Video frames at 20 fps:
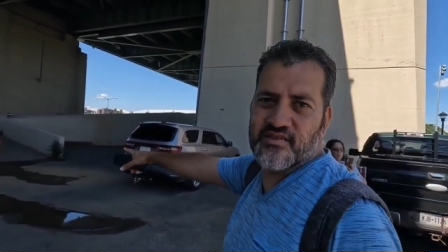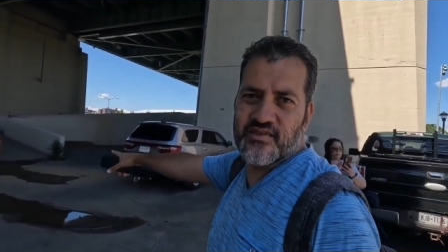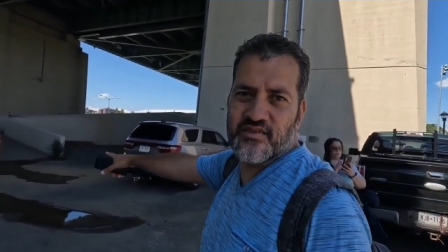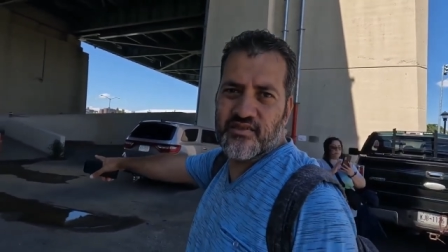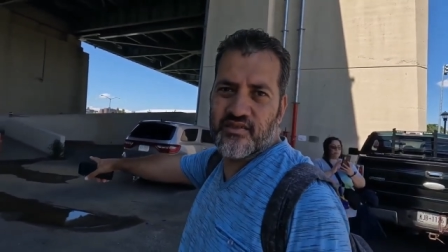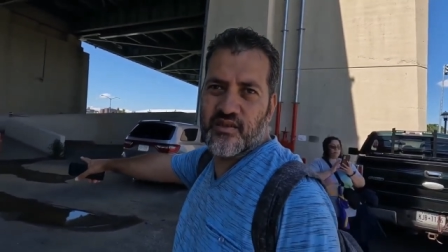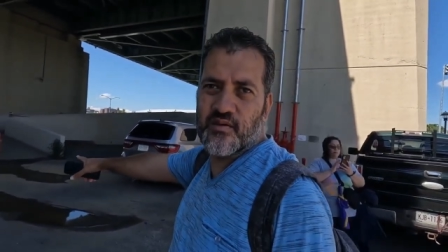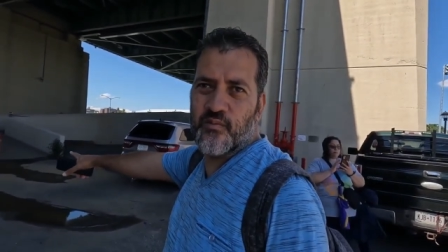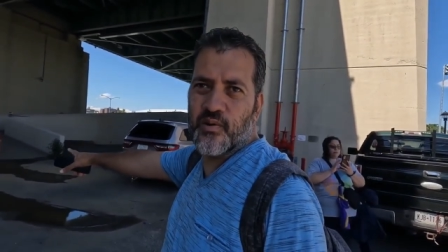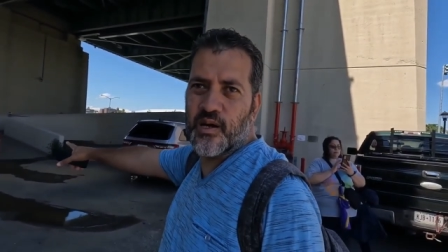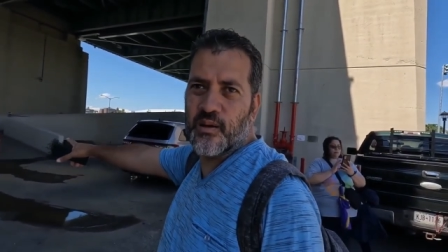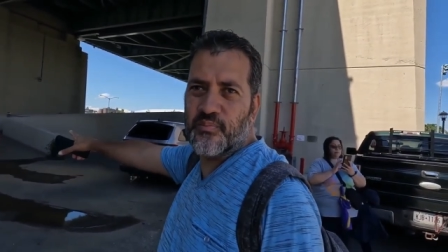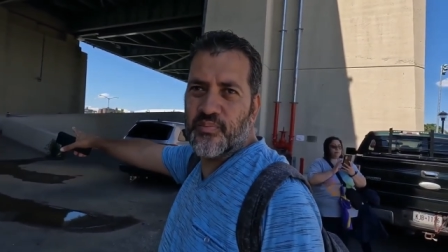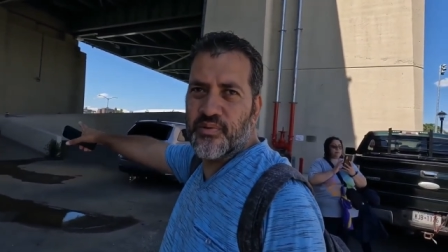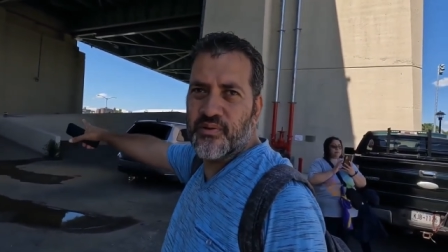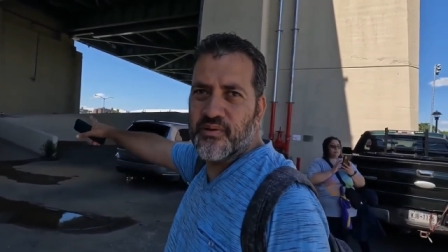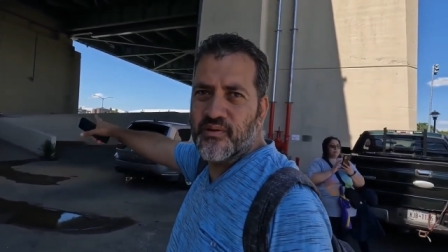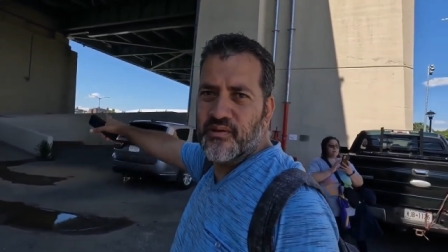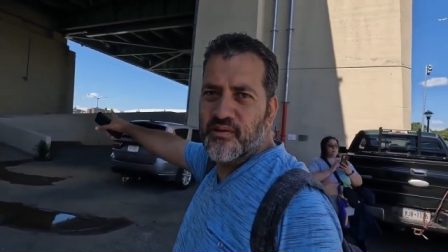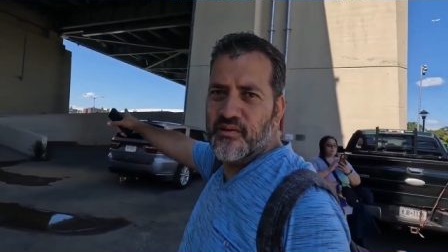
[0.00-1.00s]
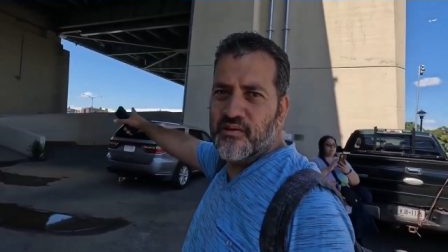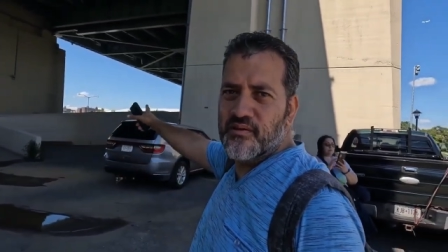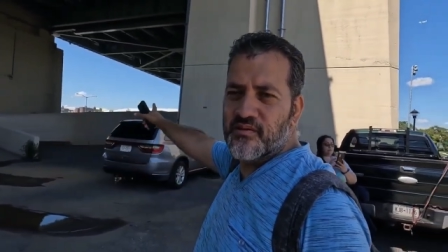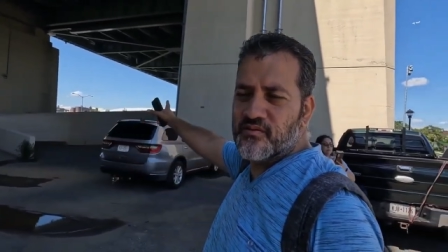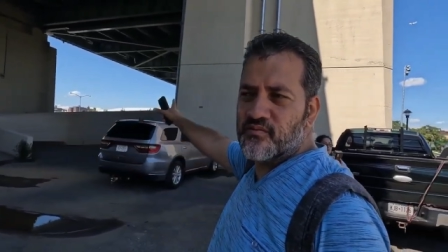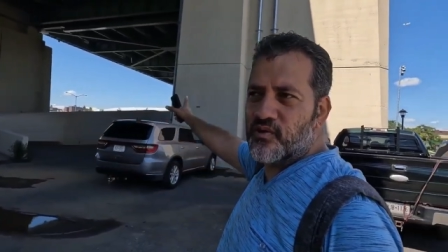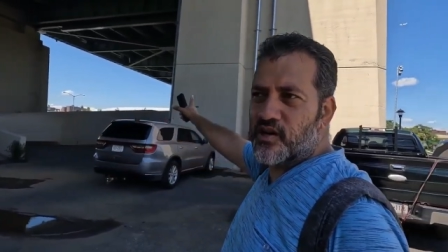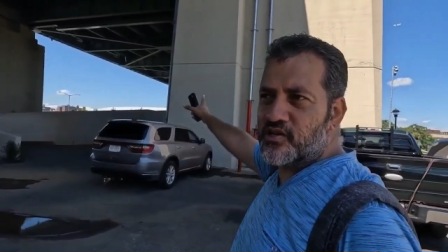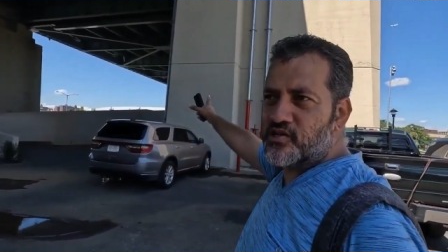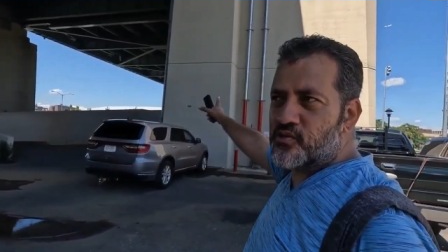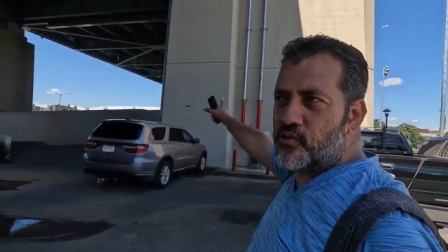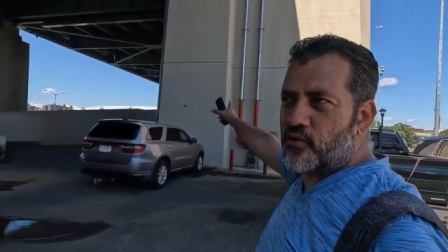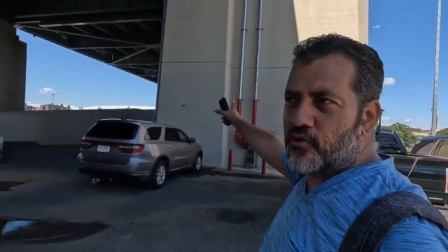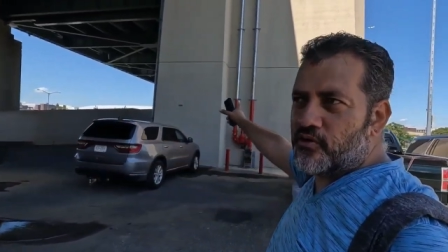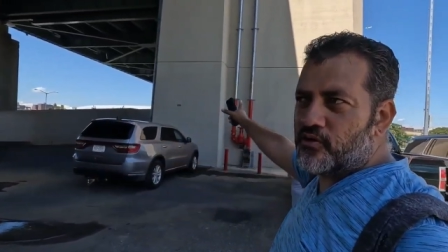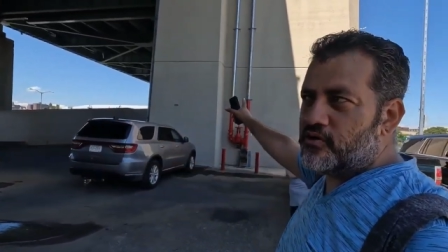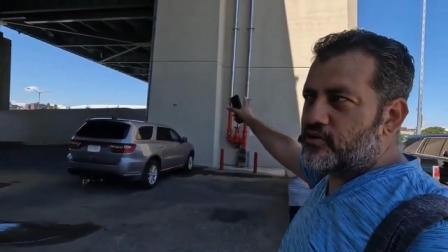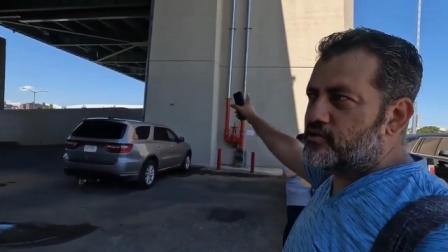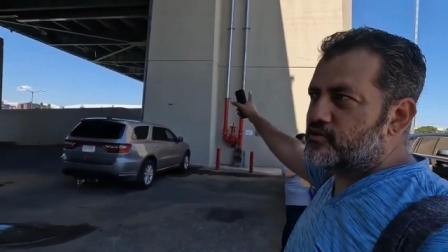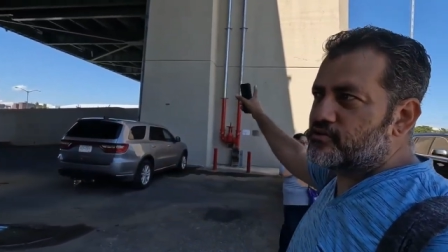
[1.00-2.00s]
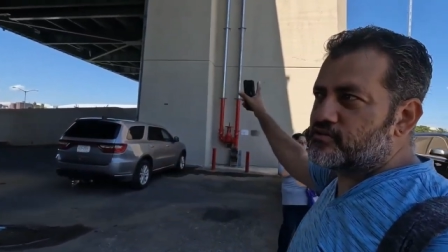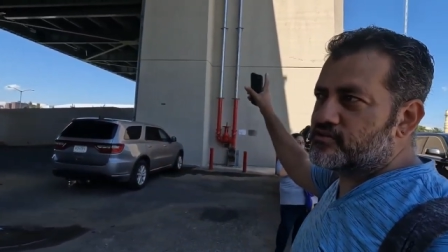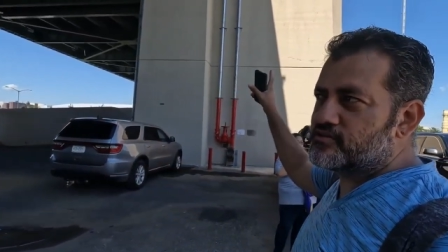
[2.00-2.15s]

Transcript: entrance to the ramp that I showed earlier.